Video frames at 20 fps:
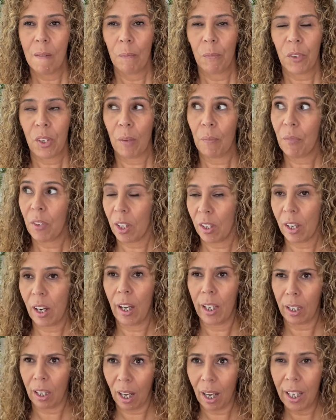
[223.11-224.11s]
something that
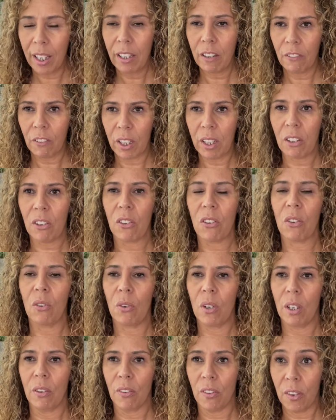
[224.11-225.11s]
I kind of
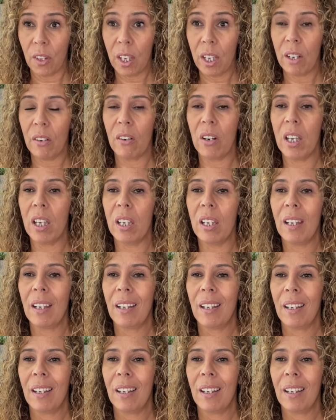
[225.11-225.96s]
understood in theory,